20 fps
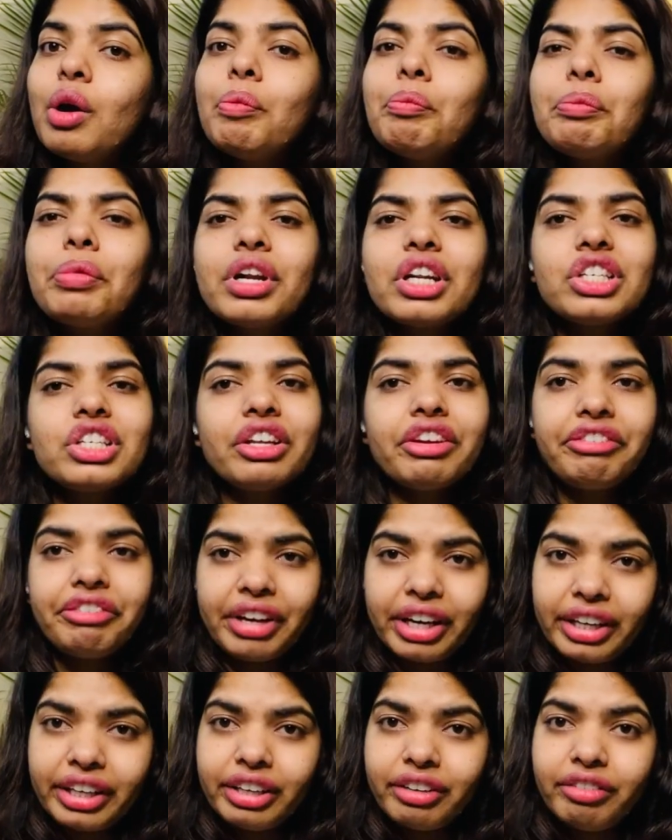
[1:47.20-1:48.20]
brush
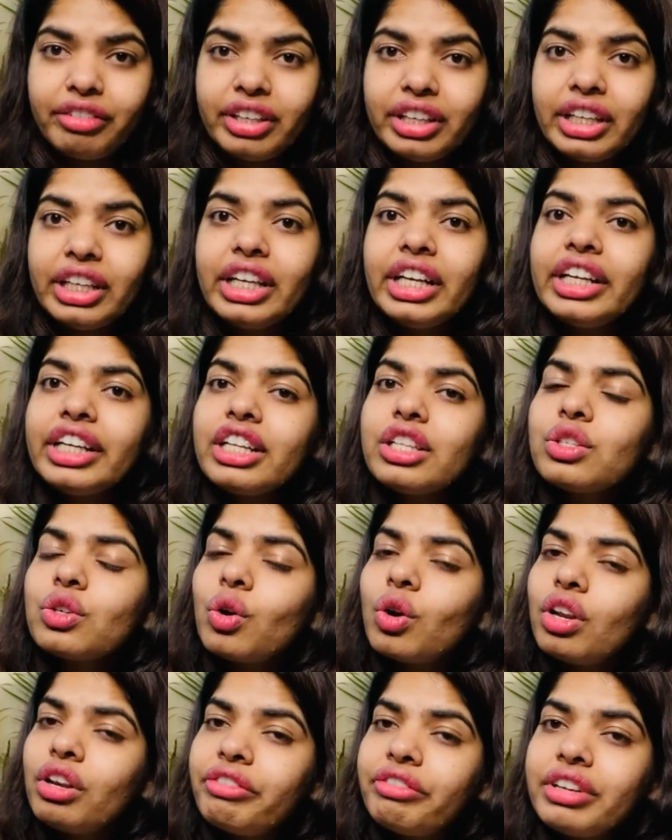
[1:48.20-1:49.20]
effectively. It is
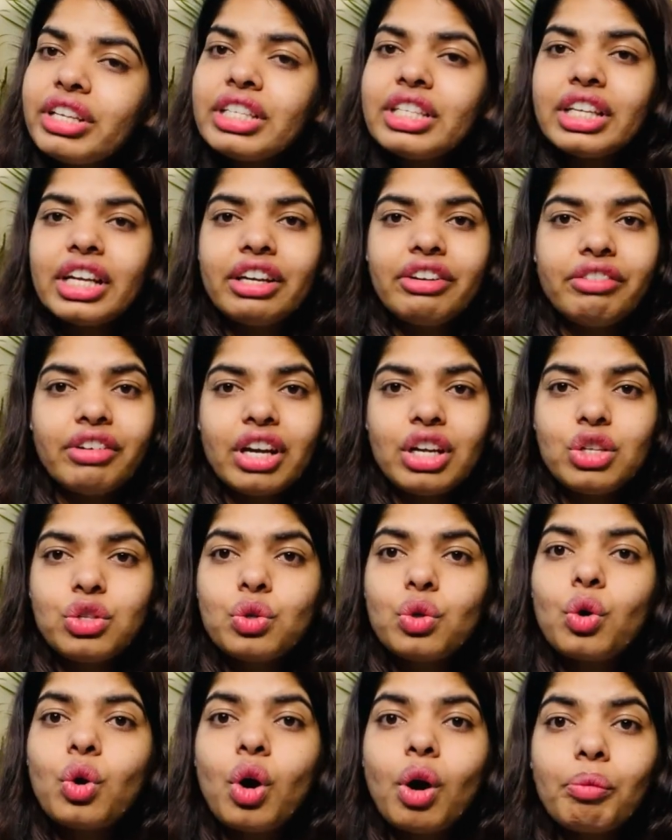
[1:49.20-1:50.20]
always advised to
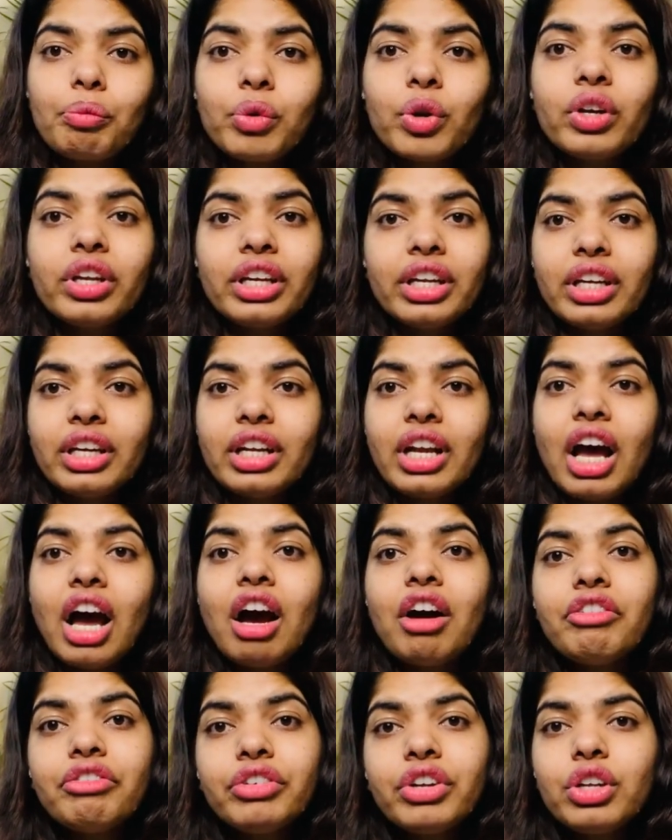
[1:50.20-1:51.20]
comb your hair
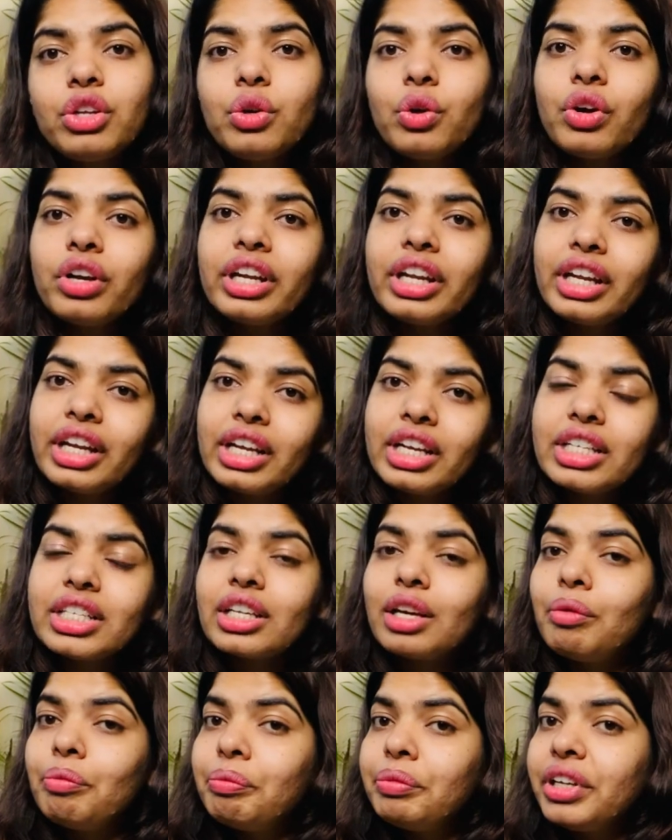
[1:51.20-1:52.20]
after your hair is
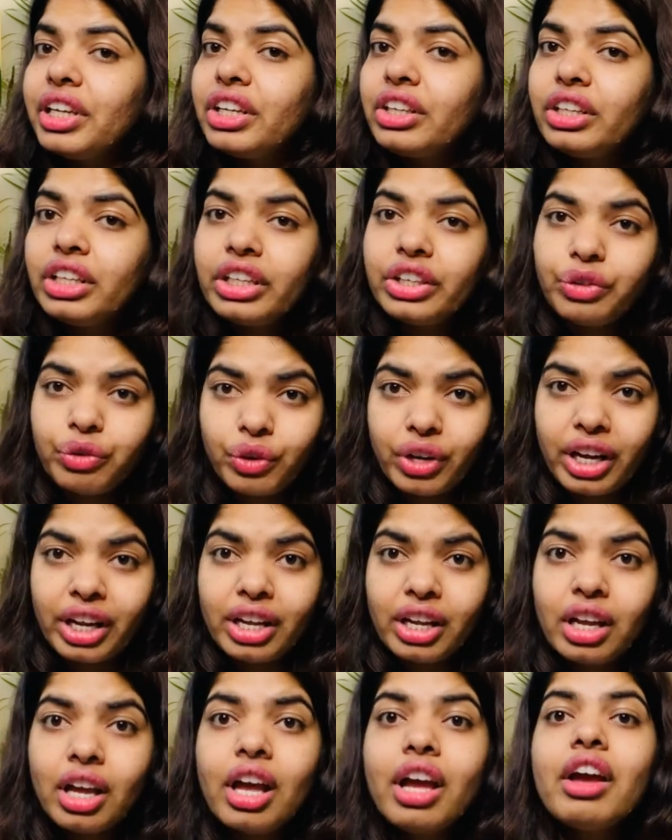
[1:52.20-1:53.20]
completely dry.
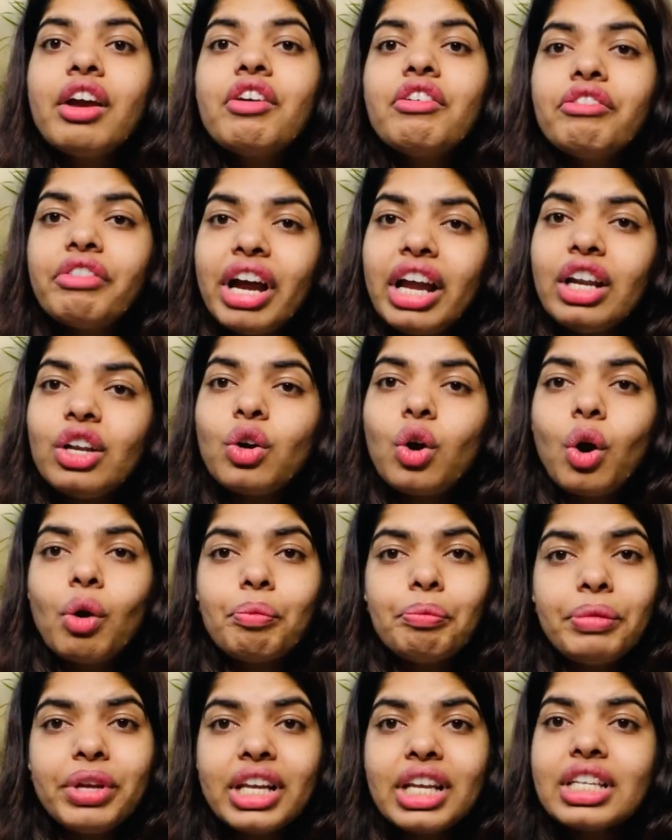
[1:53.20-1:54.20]
While
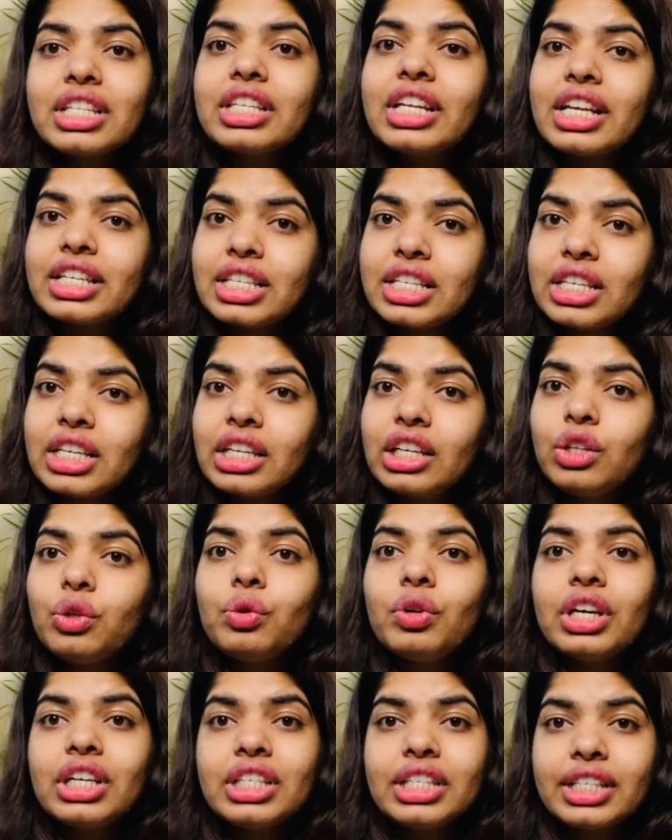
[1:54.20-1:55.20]
combing is necessary to
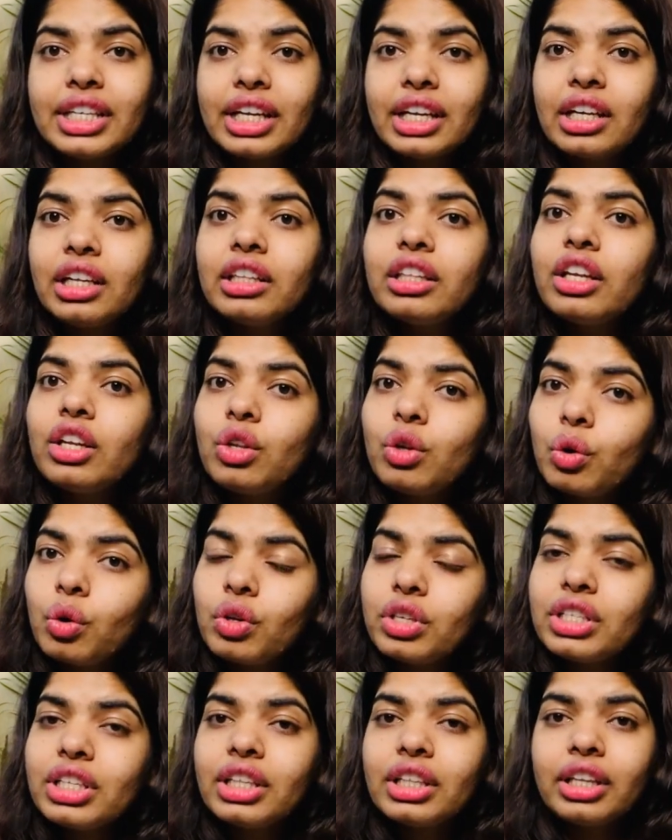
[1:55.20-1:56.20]
untangle the
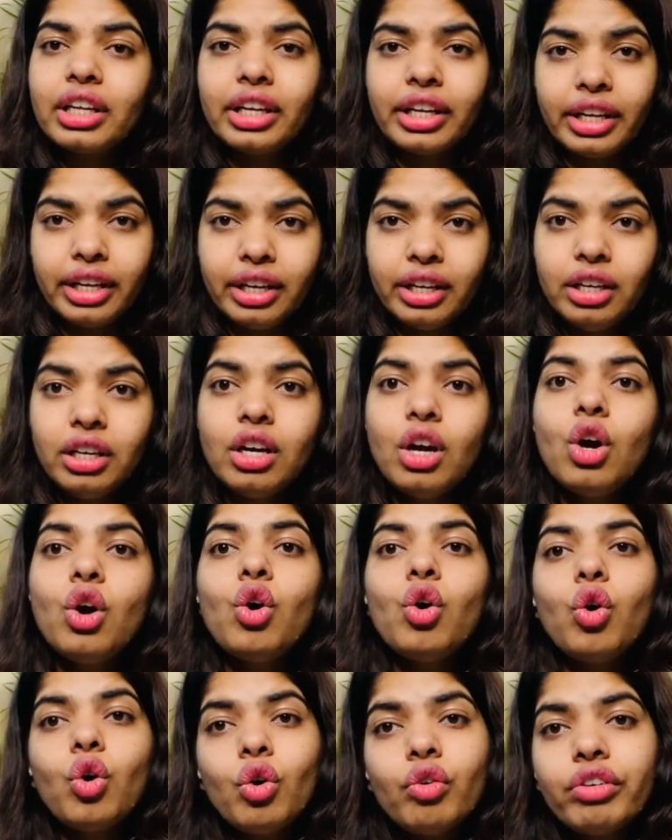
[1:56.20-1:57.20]
knots in the hair,
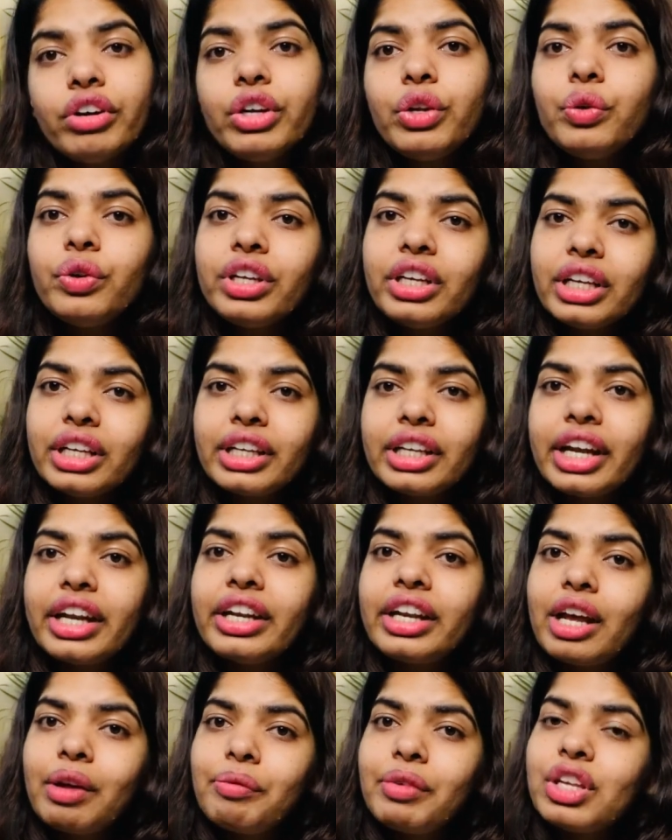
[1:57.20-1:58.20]
overdoing it can
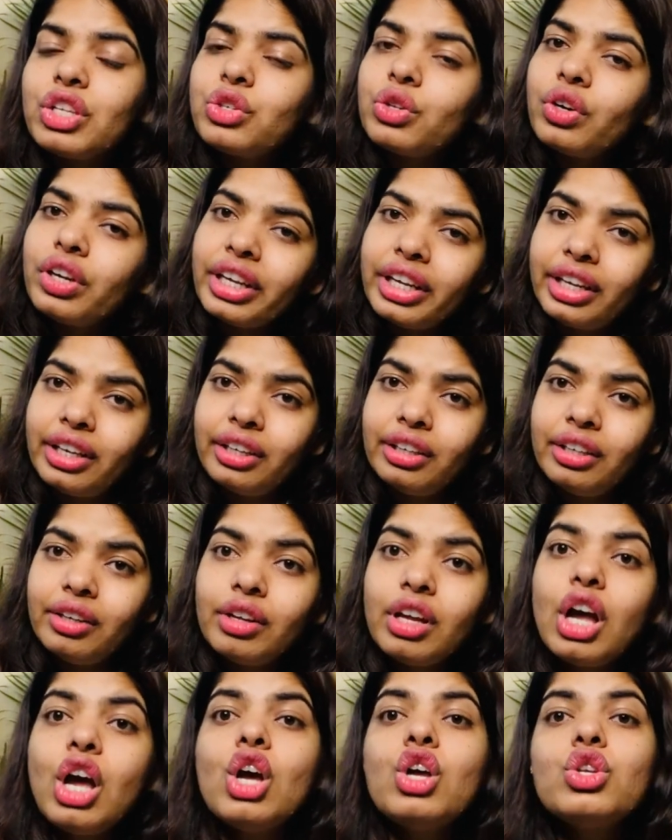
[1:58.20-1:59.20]
damage your hair.
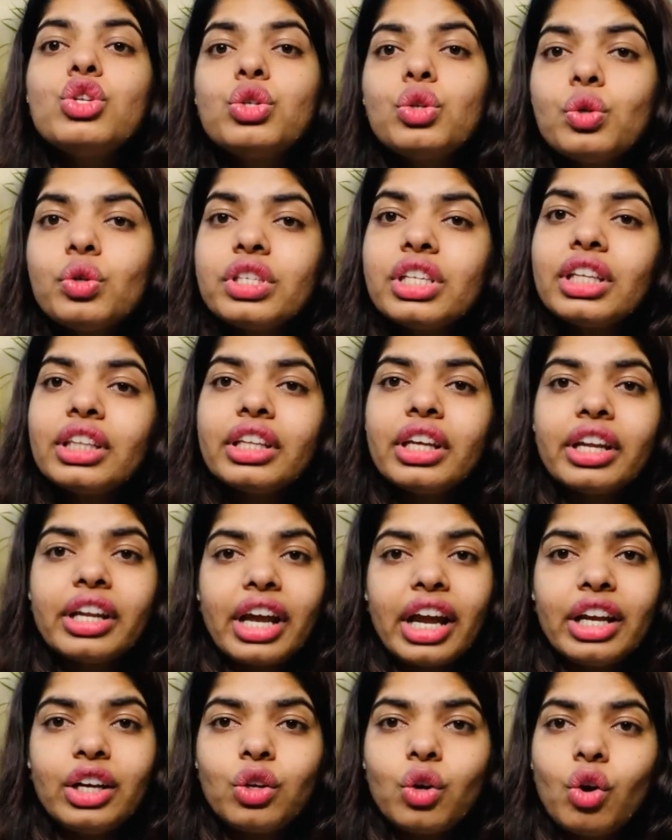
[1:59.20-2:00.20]
Choosing the
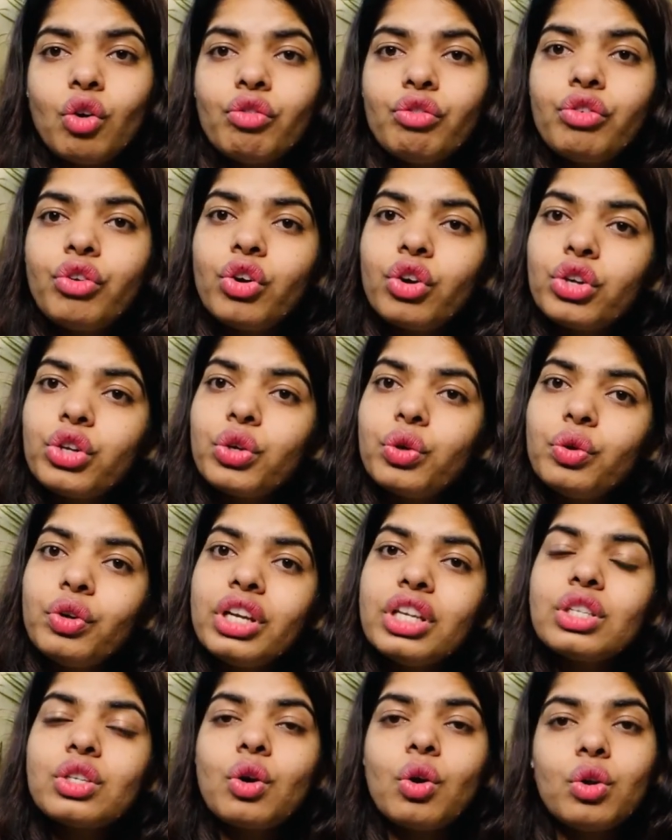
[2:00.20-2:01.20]
right comb for you
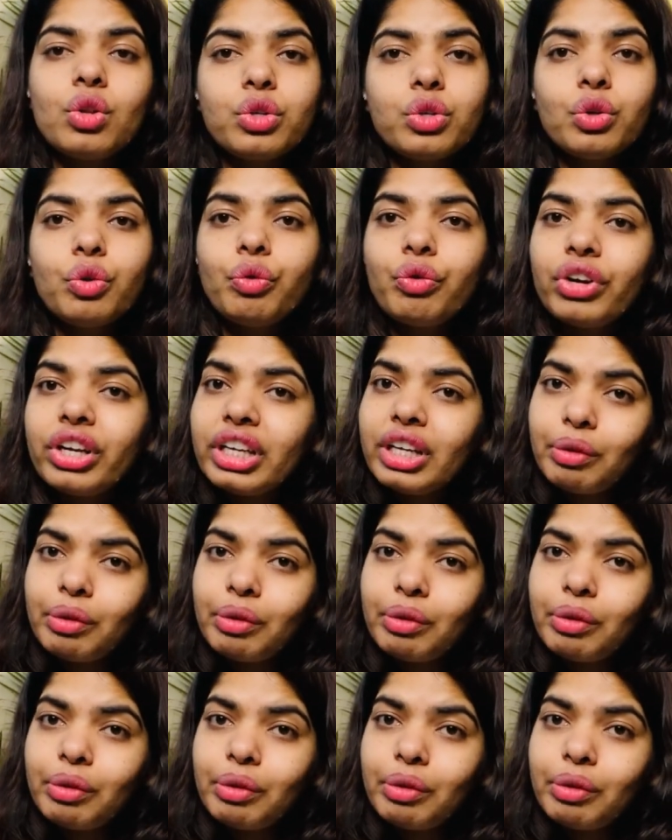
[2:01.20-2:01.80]
is also very